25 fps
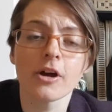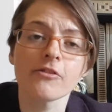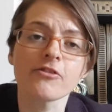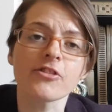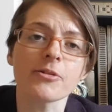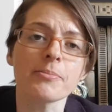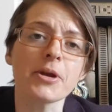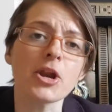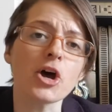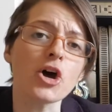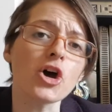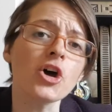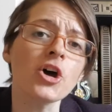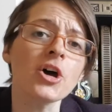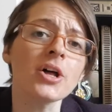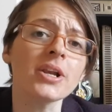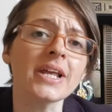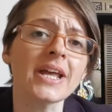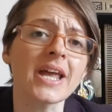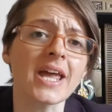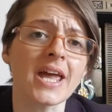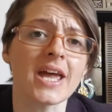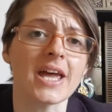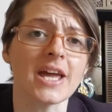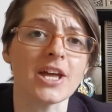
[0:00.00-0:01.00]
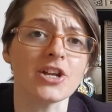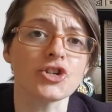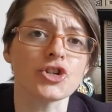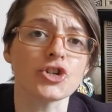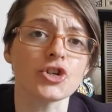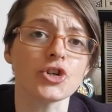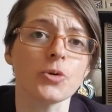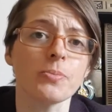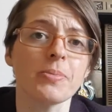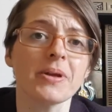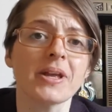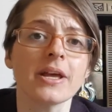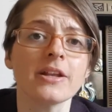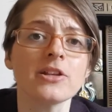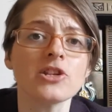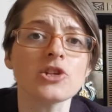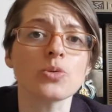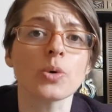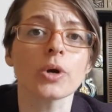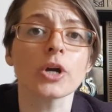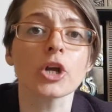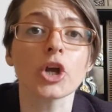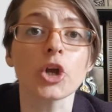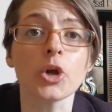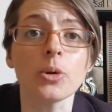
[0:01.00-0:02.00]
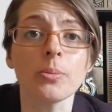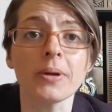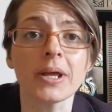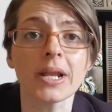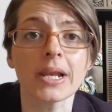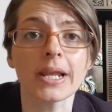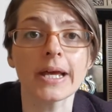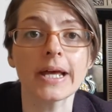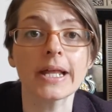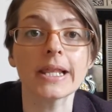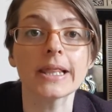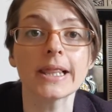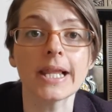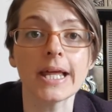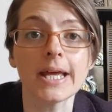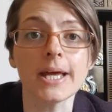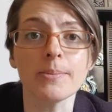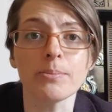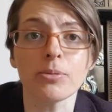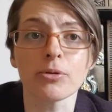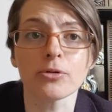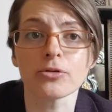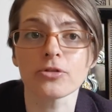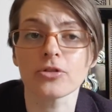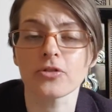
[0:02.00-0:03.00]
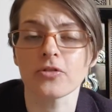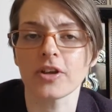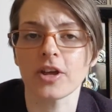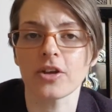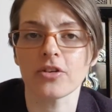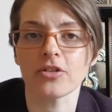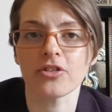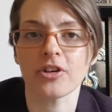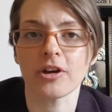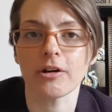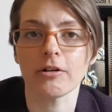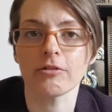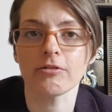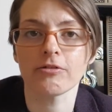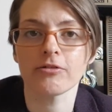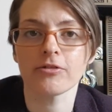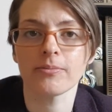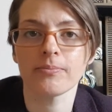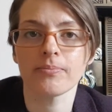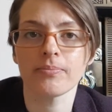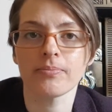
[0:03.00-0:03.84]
From an early age, you begin to accumulate labels for yourself.